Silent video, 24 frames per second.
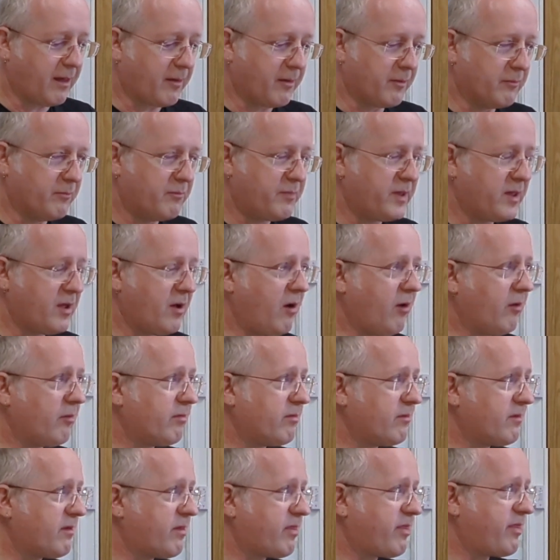And
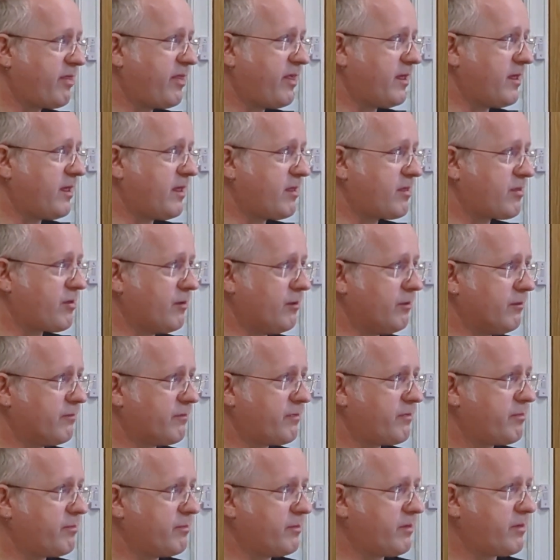beyond the
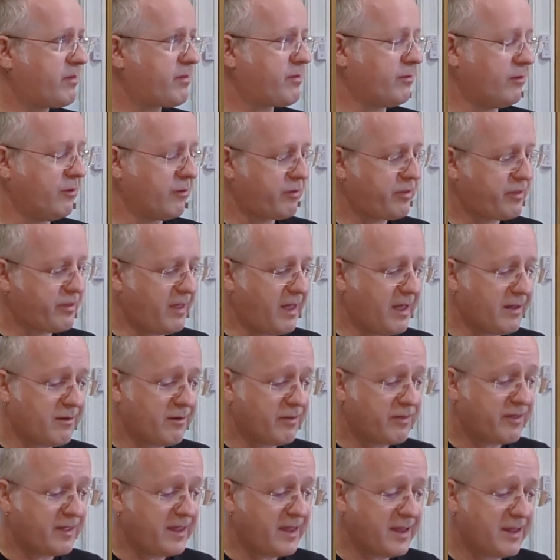sort of source
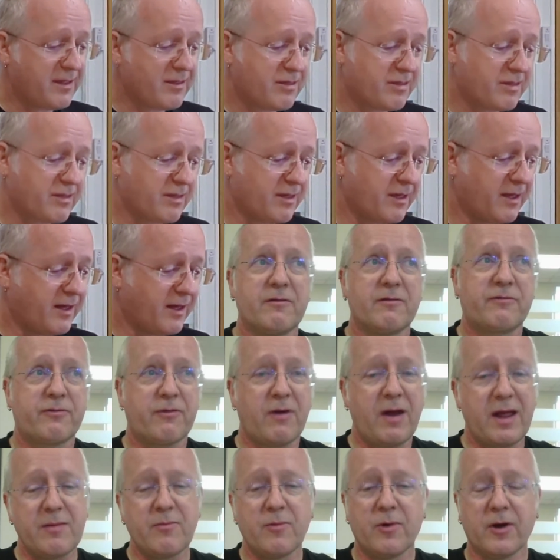side of things,
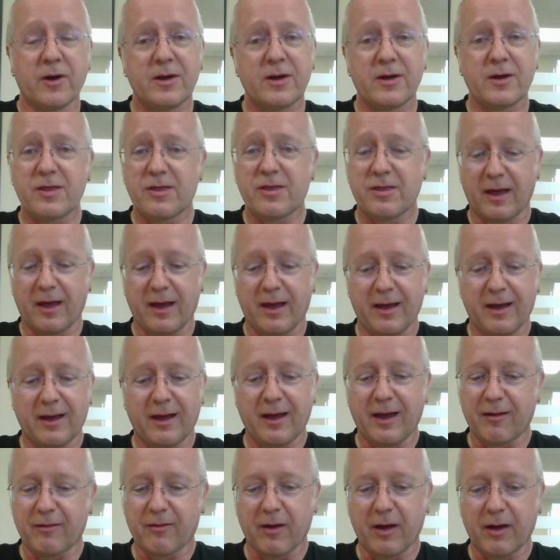frameworks
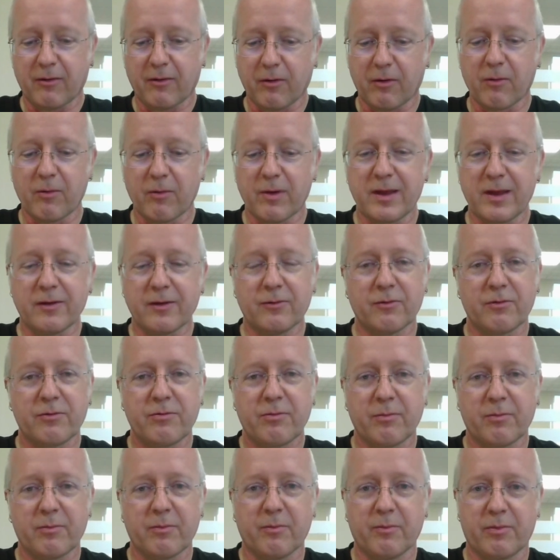are a real
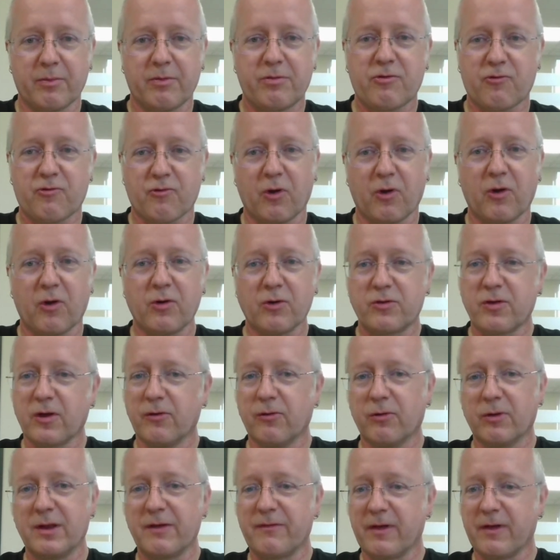strong
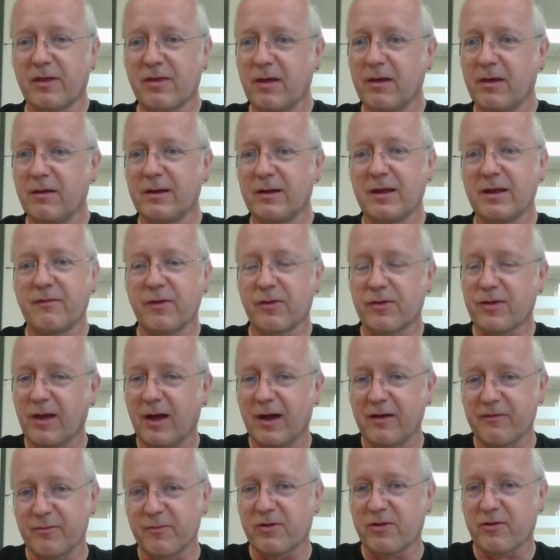tool. Certainly if you're
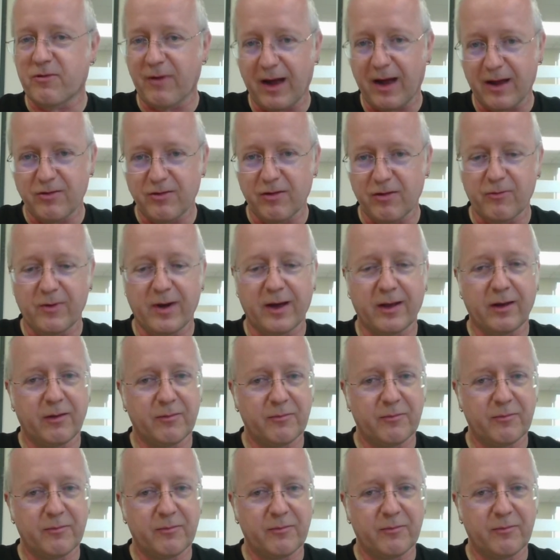starting from scratch as well on